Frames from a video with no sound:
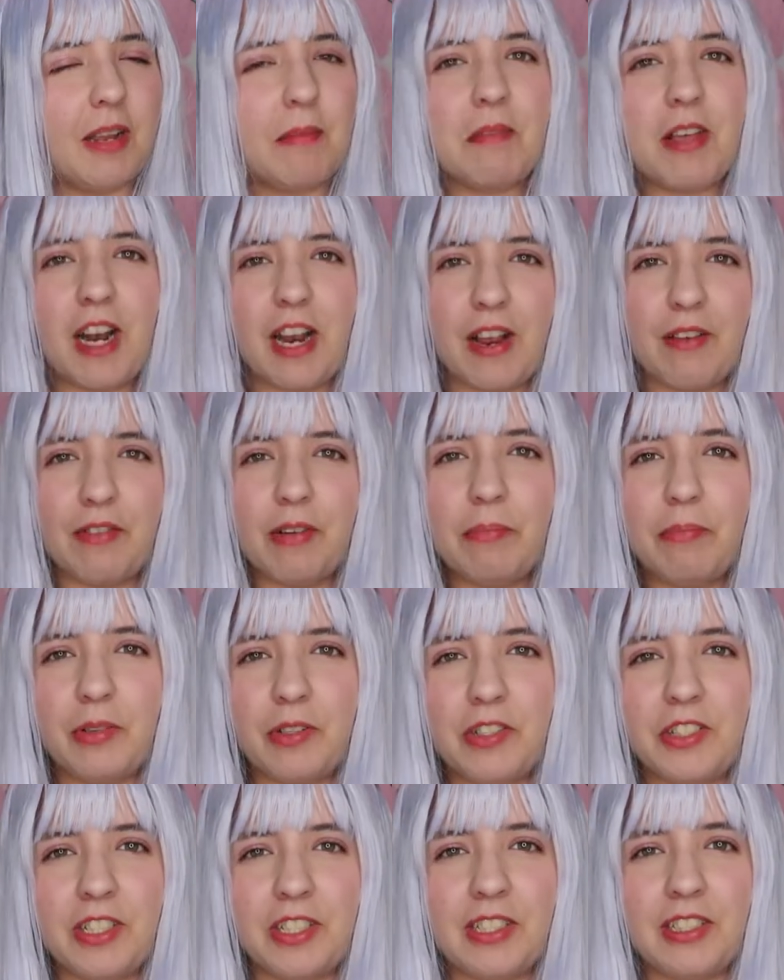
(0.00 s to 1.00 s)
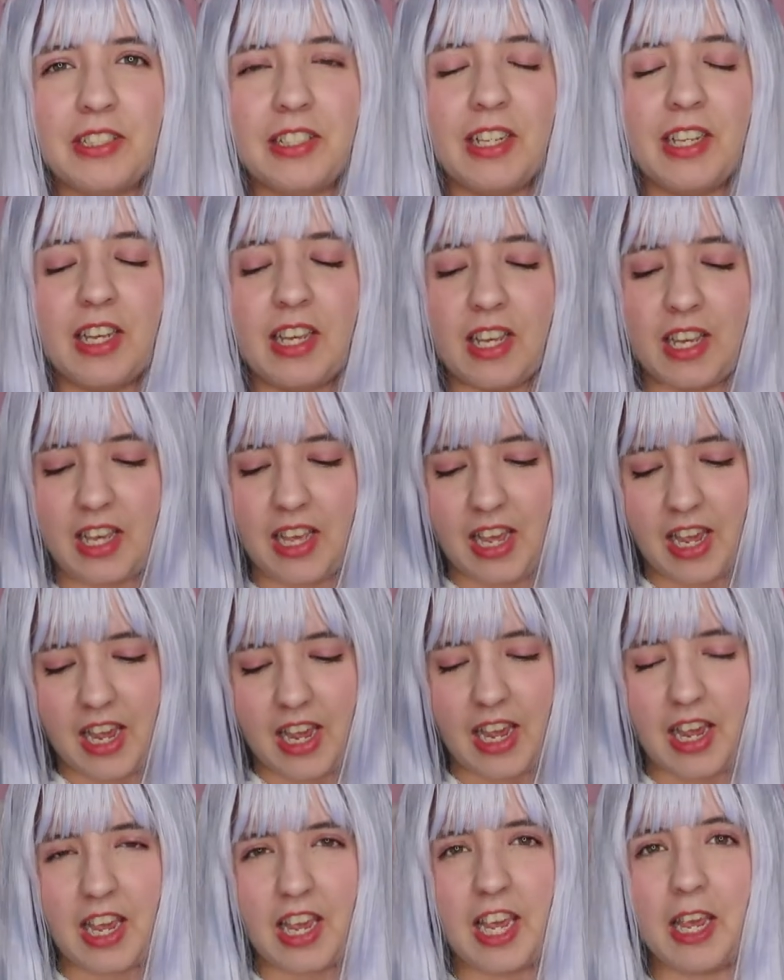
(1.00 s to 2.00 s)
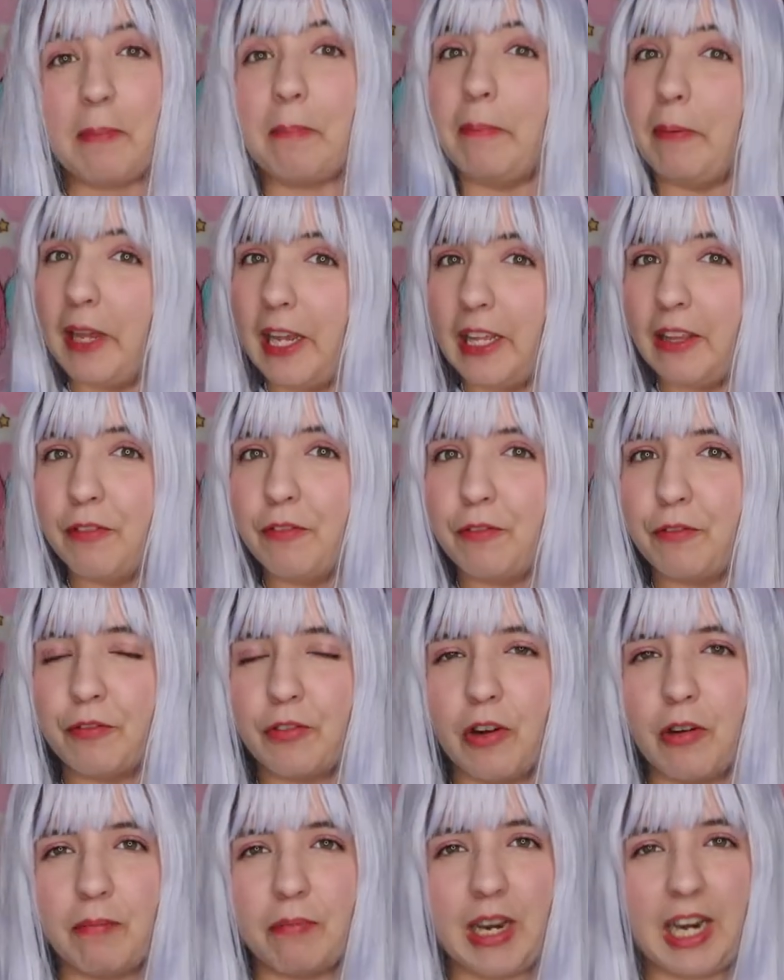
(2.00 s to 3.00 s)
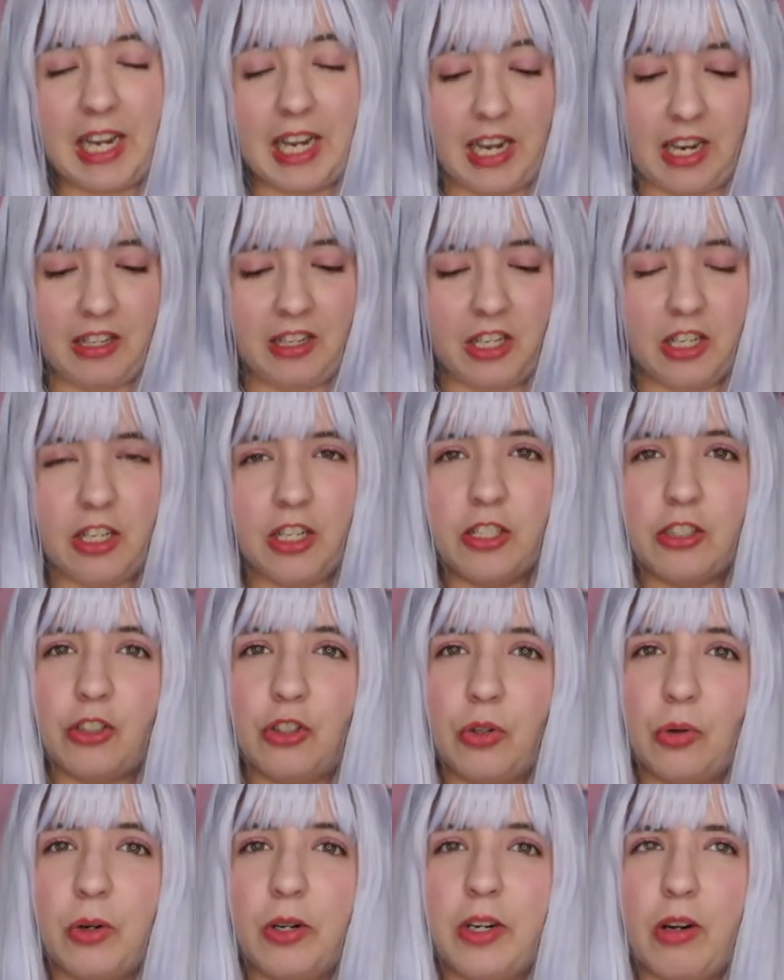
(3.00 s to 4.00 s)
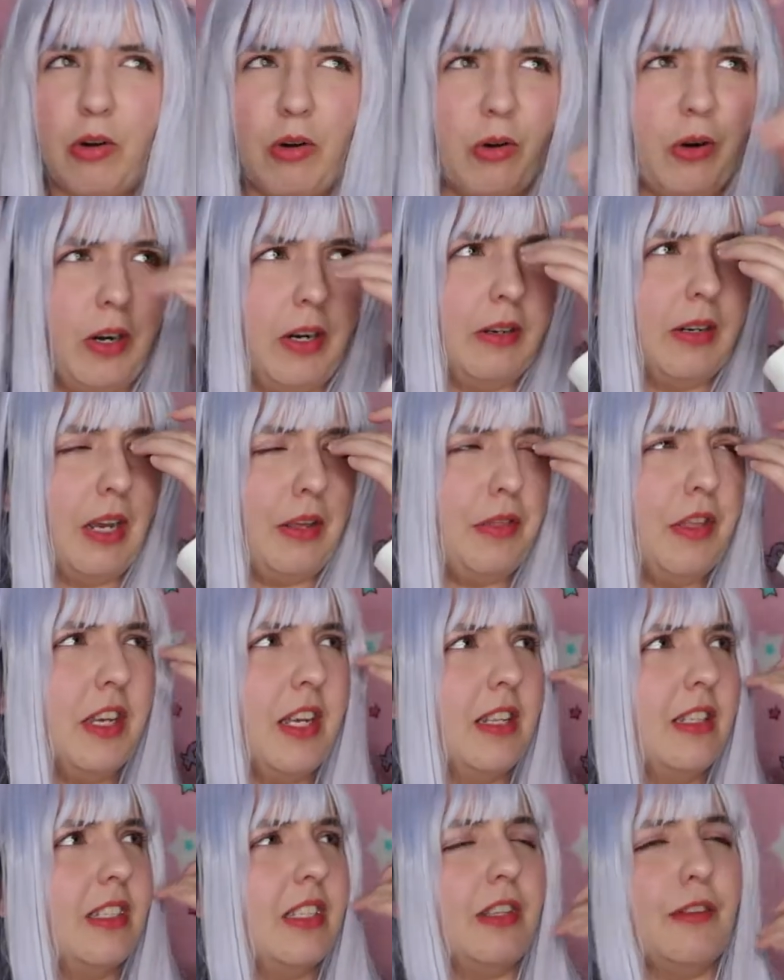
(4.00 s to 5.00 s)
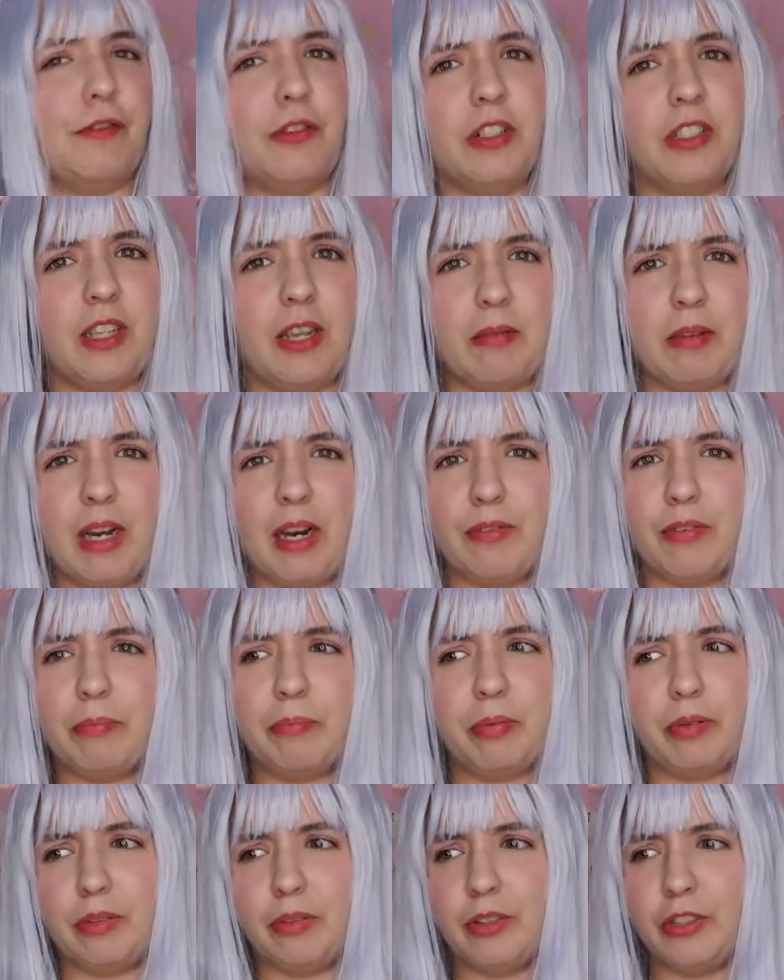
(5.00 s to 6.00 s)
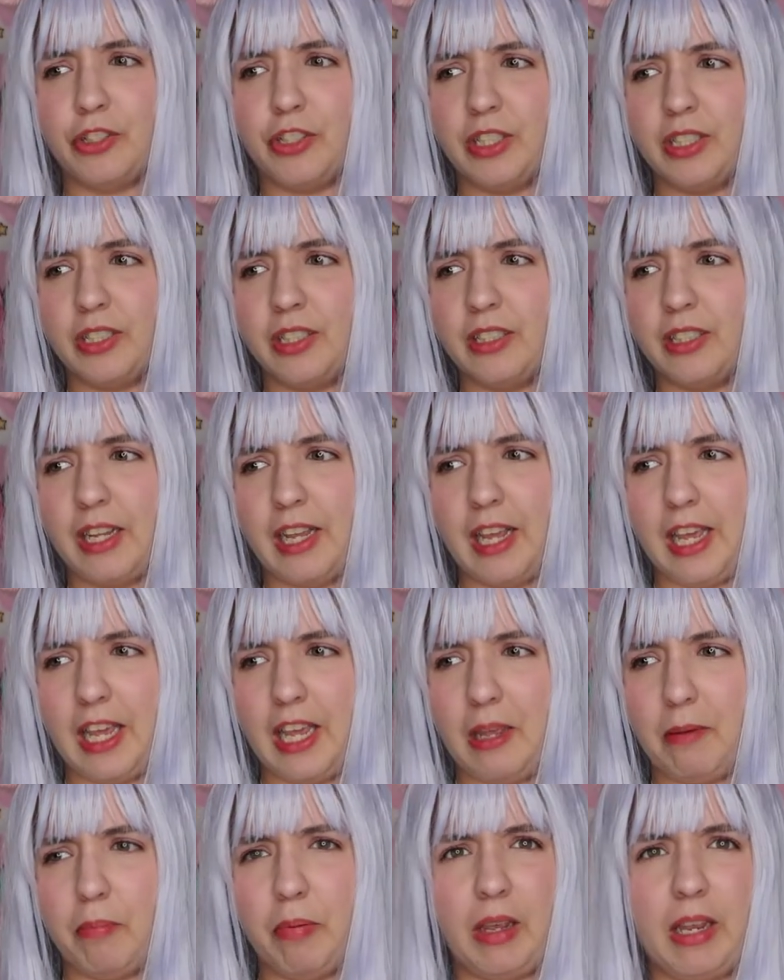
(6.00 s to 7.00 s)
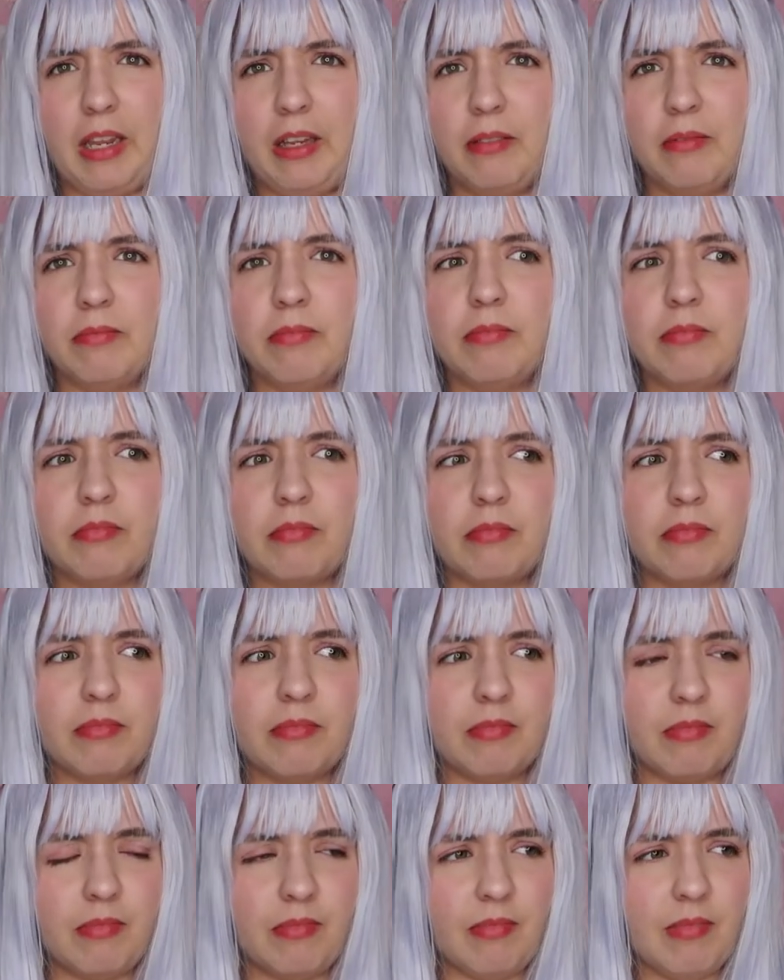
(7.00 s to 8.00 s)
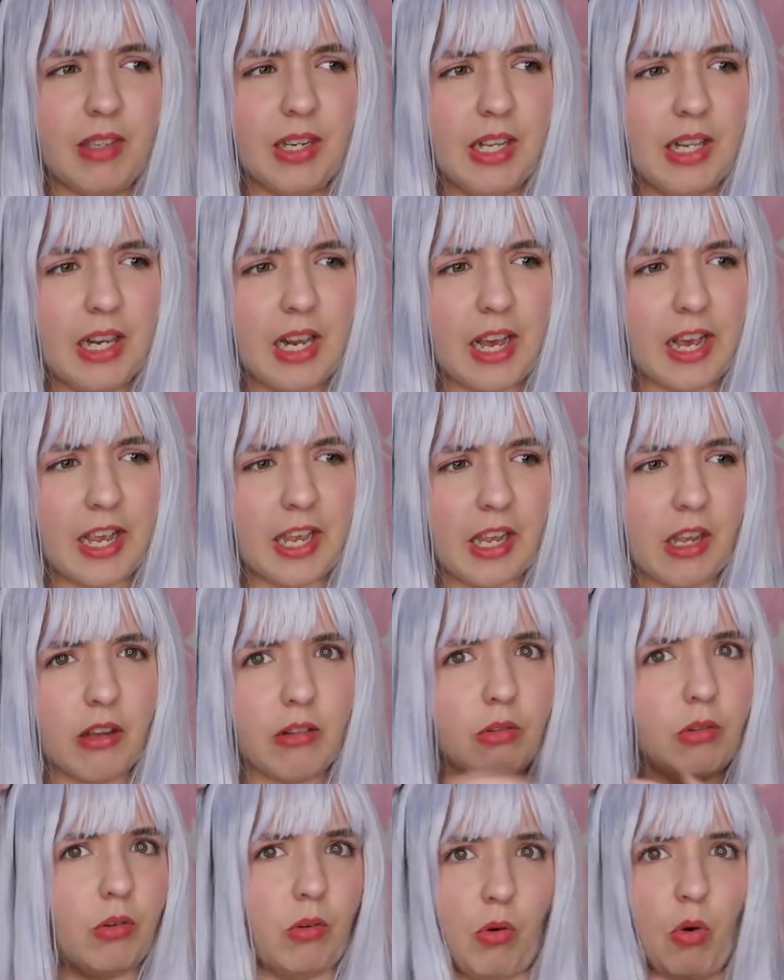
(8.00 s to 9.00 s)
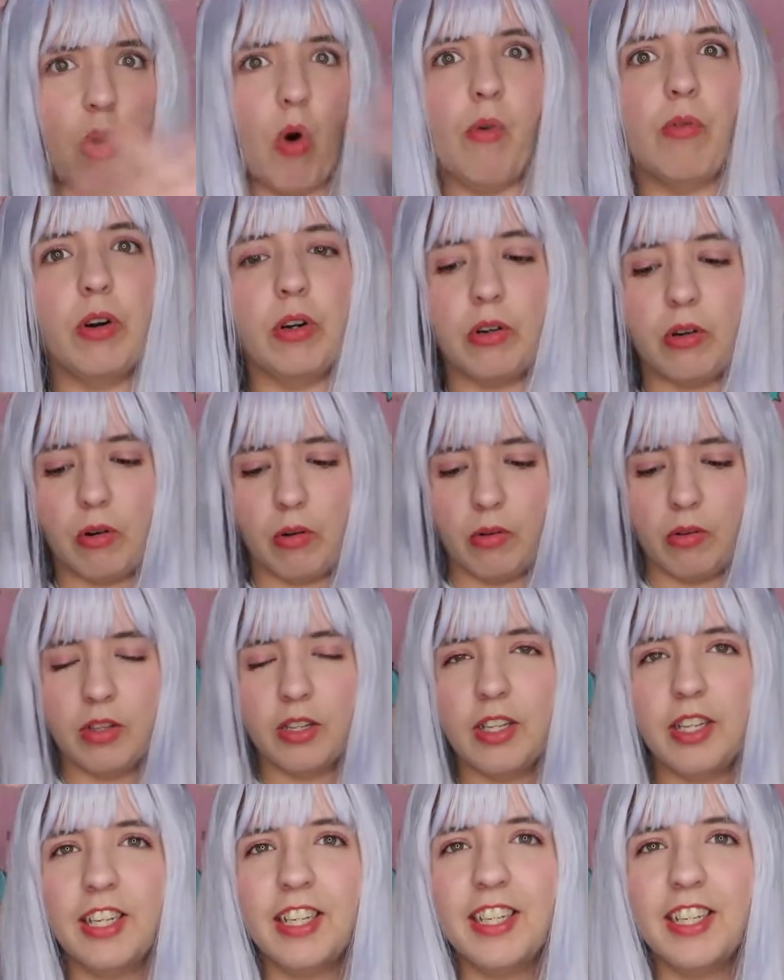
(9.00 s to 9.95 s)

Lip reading: time that I ever purchased a pin from an indie store, or I think it's the first time that I ever purchased a pin, like, overall.